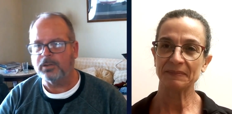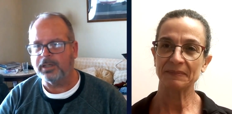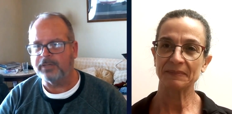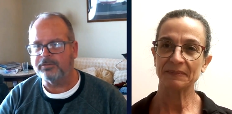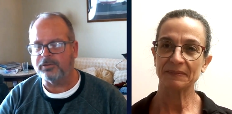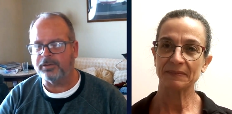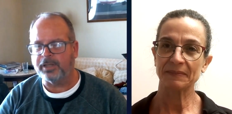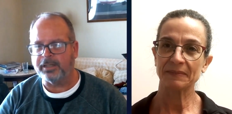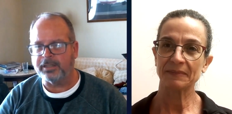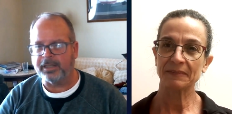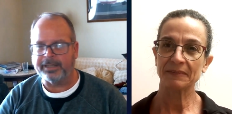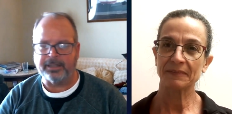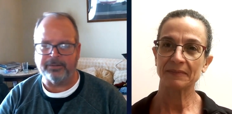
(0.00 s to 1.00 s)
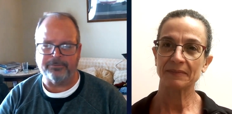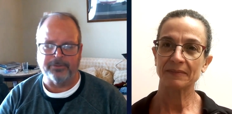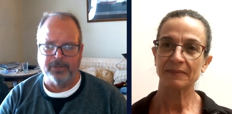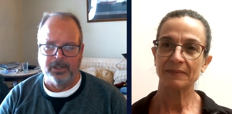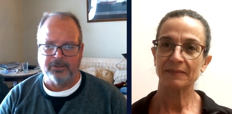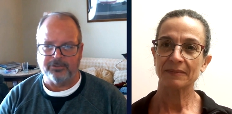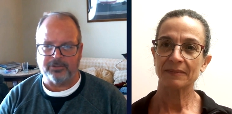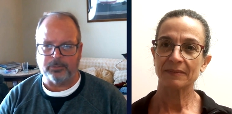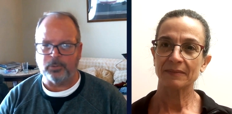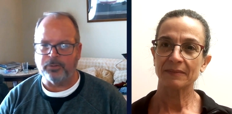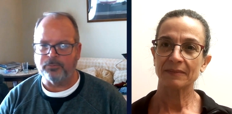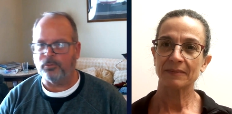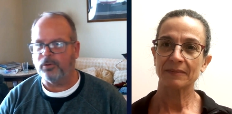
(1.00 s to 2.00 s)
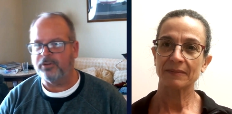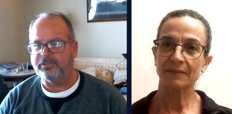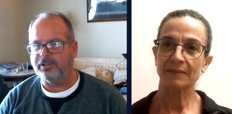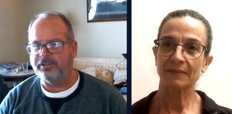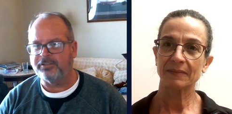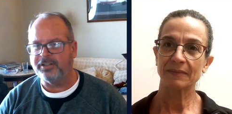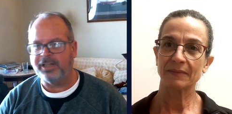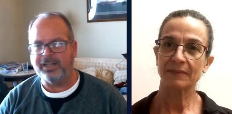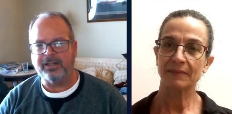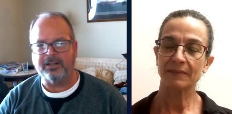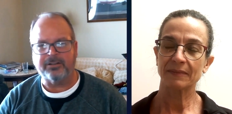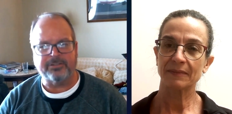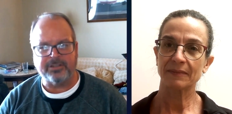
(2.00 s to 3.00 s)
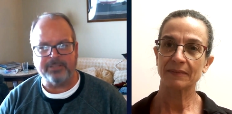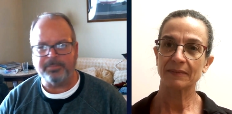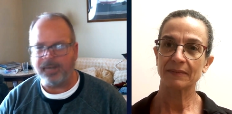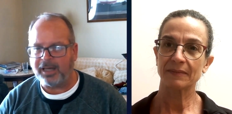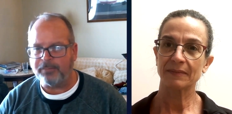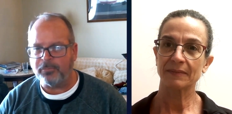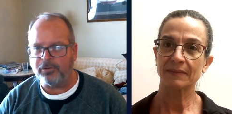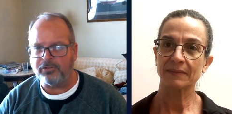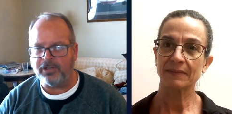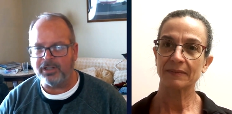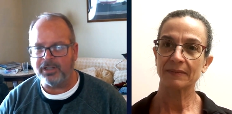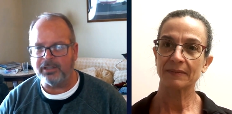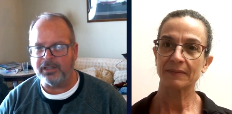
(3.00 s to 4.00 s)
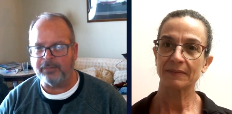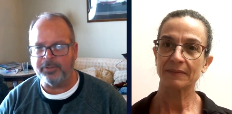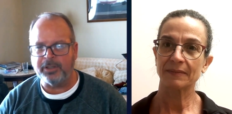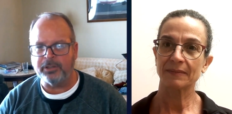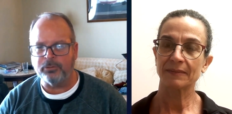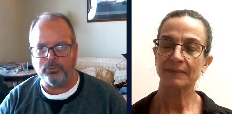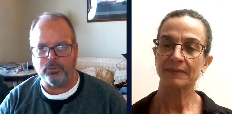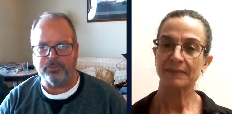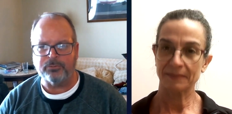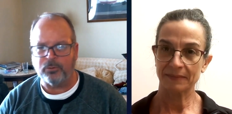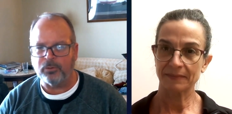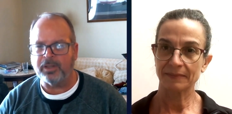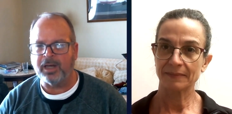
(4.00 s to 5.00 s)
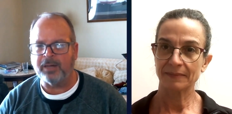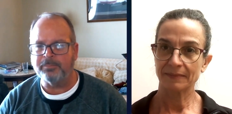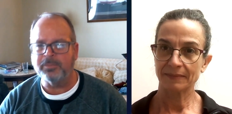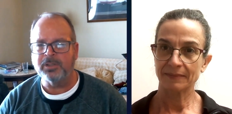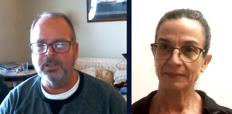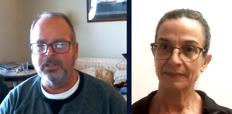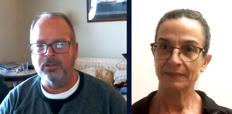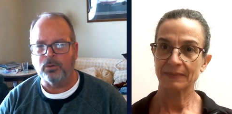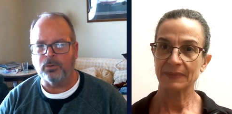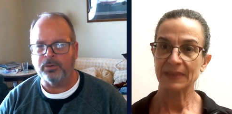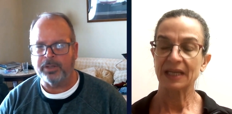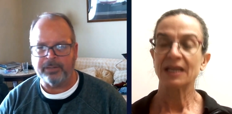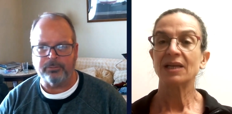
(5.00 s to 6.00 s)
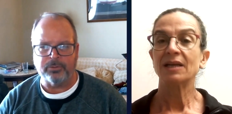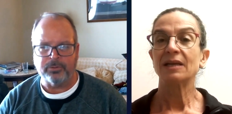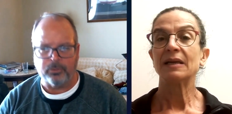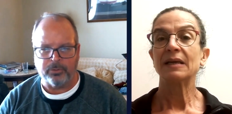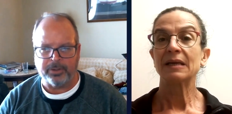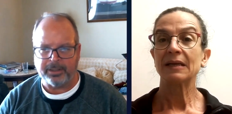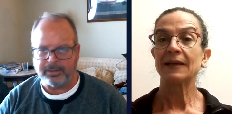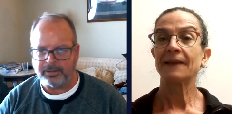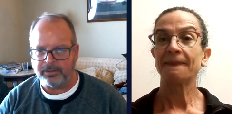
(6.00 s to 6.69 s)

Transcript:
Speaker 1: Oh, okay. So then, like, if someone, for instance, needed a CPAP machine, I mean, you would refer them, or they would, or